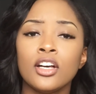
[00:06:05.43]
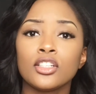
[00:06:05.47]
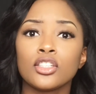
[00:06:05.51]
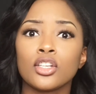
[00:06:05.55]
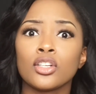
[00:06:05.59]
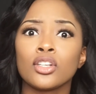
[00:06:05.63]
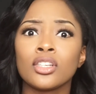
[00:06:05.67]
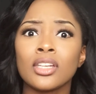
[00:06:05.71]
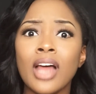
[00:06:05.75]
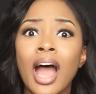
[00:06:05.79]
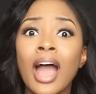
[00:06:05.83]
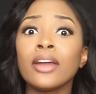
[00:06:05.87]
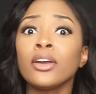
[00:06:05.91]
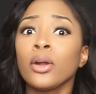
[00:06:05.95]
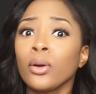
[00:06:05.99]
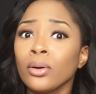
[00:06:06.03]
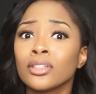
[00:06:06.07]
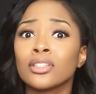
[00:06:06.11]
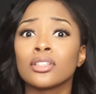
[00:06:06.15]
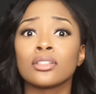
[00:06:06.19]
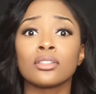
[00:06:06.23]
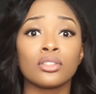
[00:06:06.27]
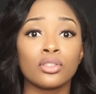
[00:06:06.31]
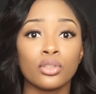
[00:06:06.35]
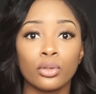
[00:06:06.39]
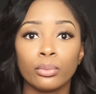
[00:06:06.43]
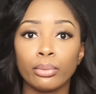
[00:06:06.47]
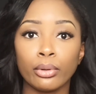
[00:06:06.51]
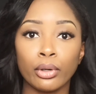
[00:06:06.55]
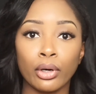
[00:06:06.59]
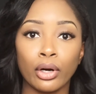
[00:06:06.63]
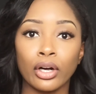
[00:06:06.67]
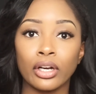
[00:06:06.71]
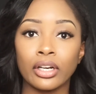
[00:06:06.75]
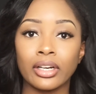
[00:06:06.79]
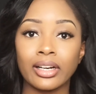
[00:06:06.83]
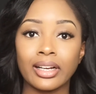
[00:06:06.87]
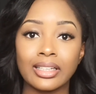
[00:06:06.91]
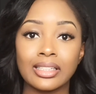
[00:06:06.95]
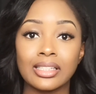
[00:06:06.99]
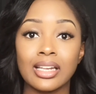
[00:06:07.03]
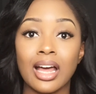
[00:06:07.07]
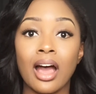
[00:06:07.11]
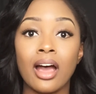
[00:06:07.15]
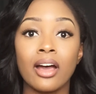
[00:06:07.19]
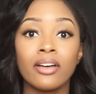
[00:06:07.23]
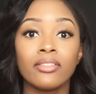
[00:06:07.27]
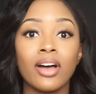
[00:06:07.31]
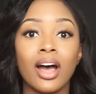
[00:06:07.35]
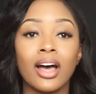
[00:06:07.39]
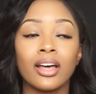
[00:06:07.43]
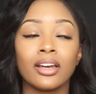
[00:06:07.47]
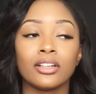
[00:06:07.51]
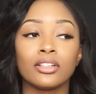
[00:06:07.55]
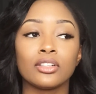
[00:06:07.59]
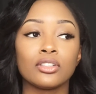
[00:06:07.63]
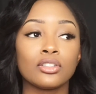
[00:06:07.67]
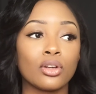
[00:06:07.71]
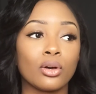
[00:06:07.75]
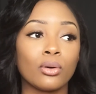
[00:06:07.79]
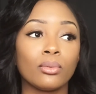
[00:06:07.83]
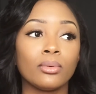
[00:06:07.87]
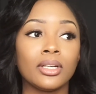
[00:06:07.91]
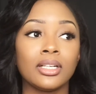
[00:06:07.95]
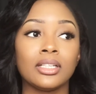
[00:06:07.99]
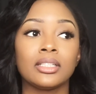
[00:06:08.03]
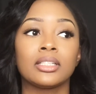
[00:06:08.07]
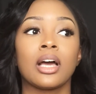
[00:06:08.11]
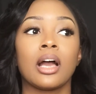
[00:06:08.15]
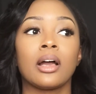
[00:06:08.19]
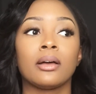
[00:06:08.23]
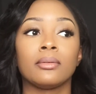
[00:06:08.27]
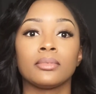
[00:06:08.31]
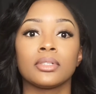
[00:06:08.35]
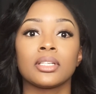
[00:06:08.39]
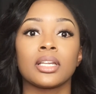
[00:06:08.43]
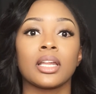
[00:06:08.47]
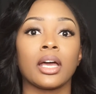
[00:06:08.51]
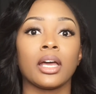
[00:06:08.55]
So I know it's super hard, because I've had it so many times.